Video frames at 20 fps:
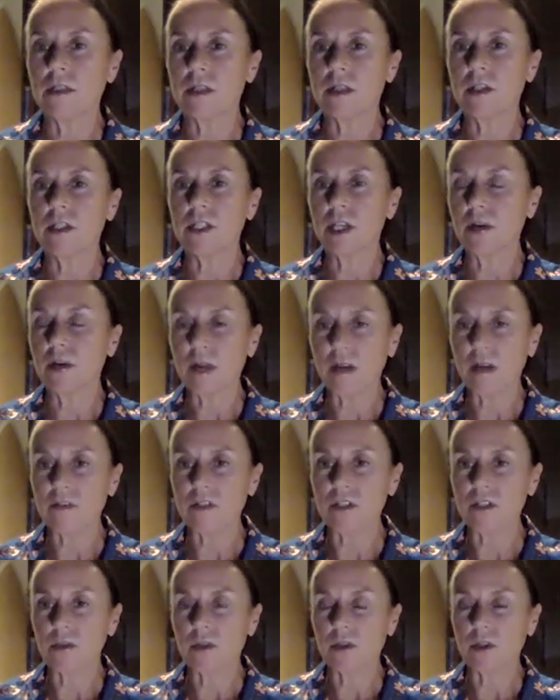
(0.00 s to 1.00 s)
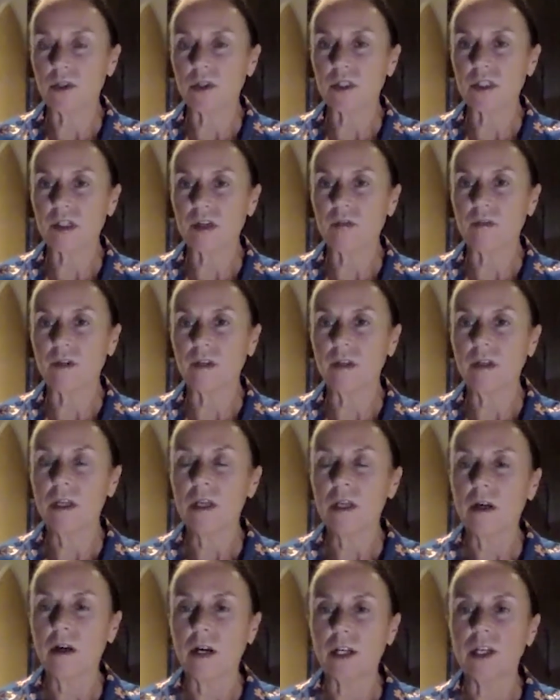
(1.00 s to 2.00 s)
You don't have to do it all yourself. And
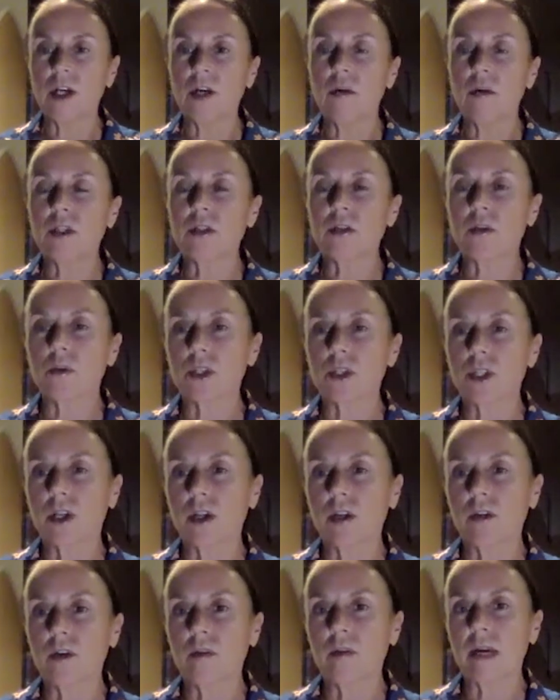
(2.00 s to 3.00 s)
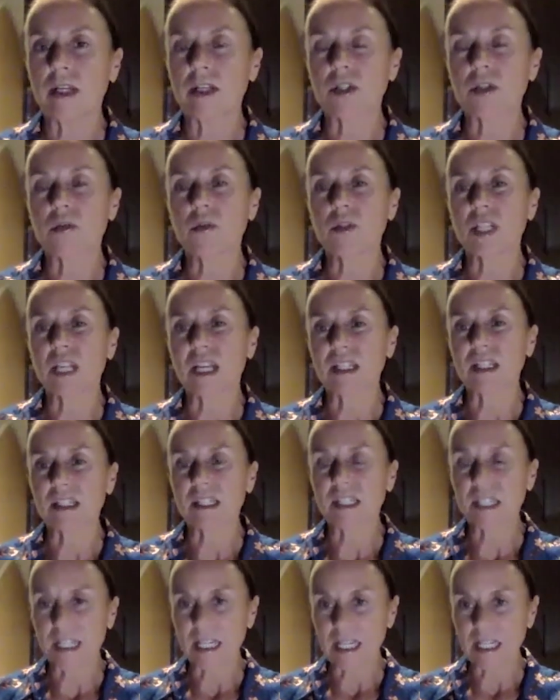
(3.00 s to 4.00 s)
I know we talked earlier about it's good to
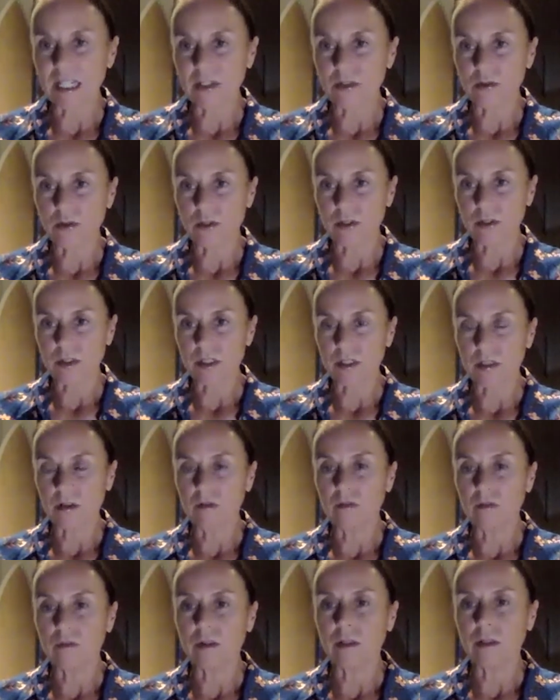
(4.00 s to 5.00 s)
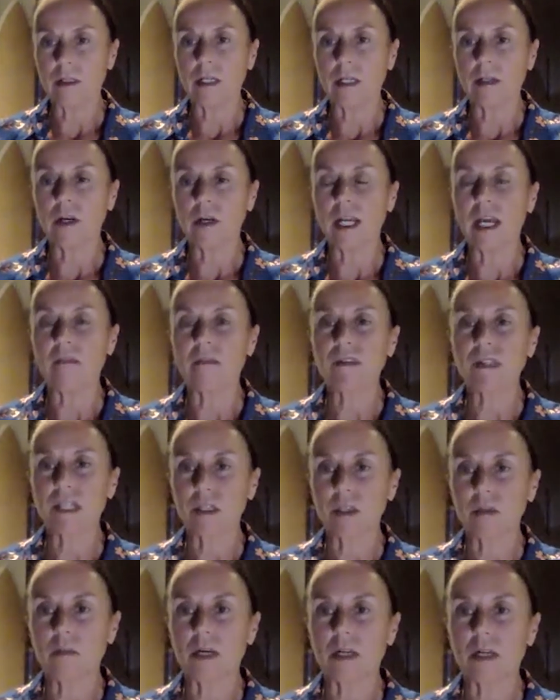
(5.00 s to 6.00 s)
understand it all yourself. And I have said
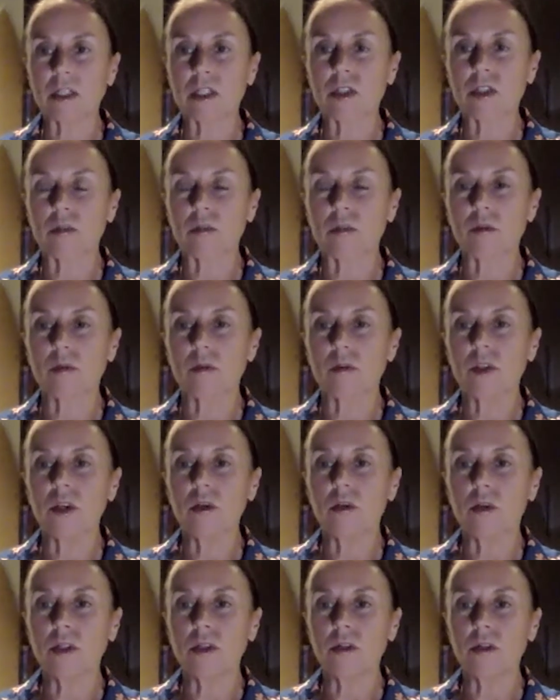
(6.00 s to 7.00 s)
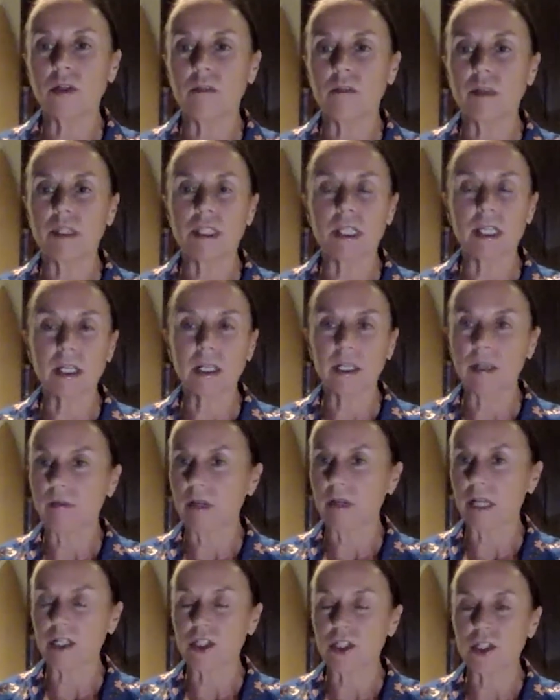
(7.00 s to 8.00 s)
the buck stops with you, and particularly in
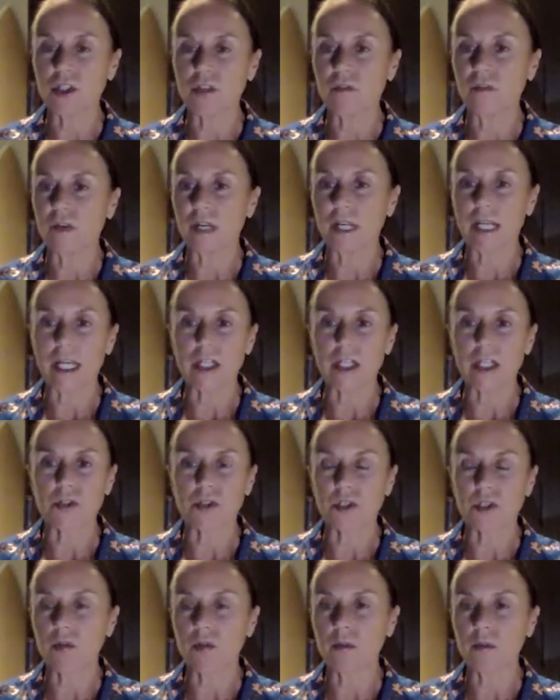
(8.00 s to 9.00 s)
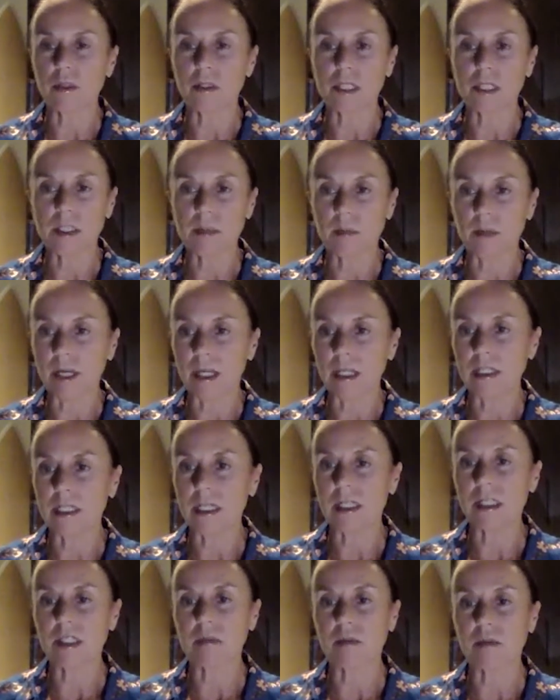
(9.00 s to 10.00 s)
relation to your financials and your ability to pay
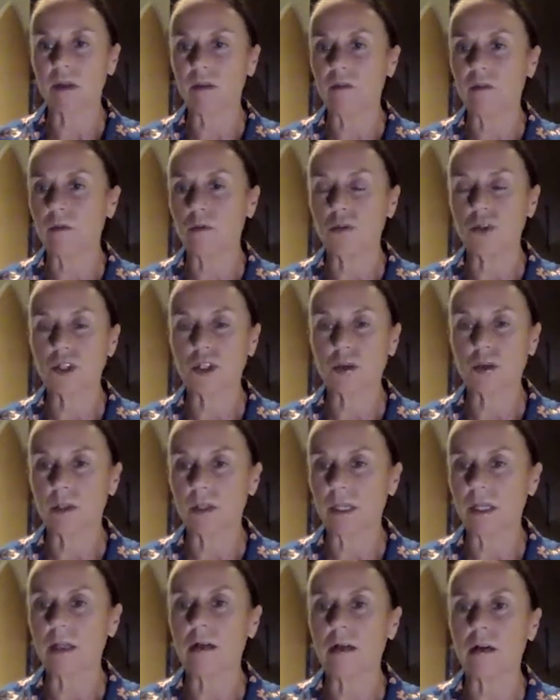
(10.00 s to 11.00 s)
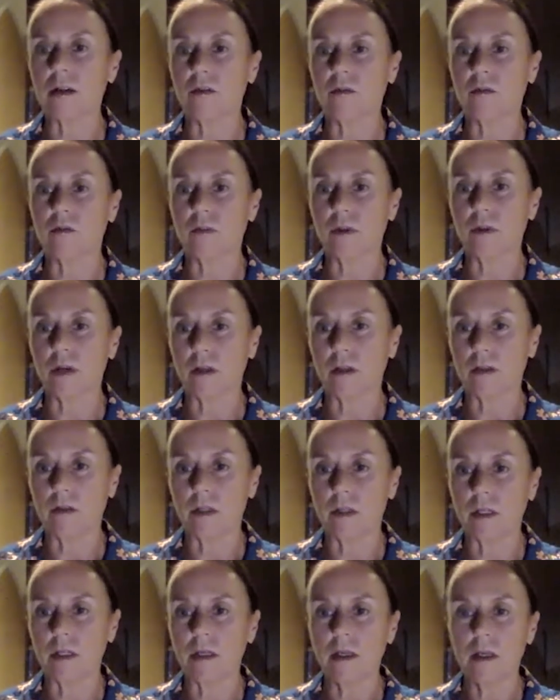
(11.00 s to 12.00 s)
debts when they fall due and that kind of
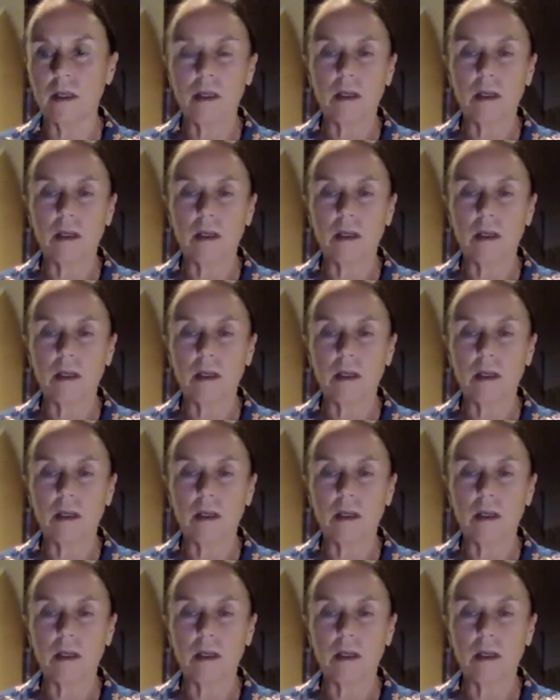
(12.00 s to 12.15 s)
thing.